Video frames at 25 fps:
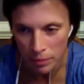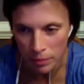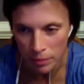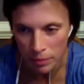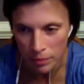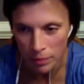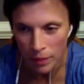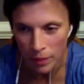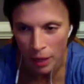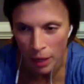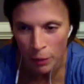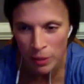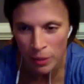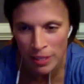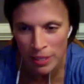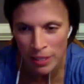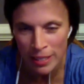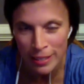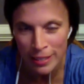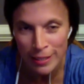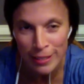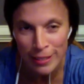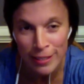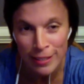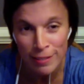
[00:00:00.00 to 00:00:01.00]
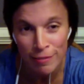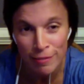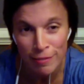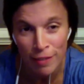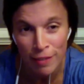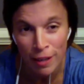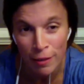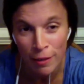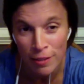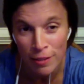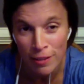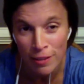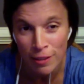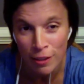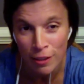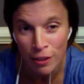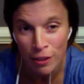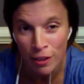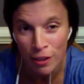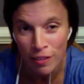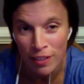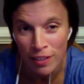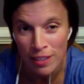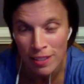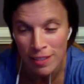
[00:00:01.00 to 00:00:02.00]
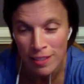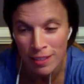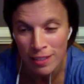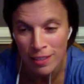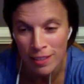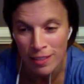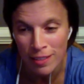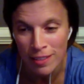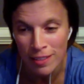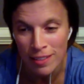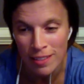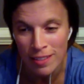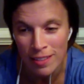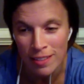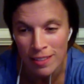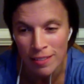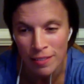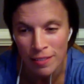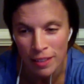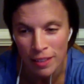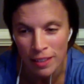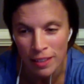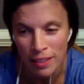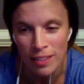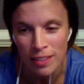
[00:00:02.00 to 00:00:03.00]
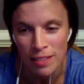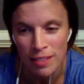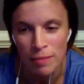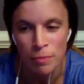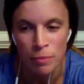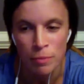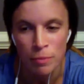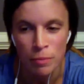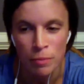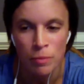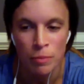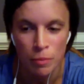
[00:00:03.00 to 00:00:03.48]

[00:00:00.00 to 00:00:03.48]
I was a little nervous because it is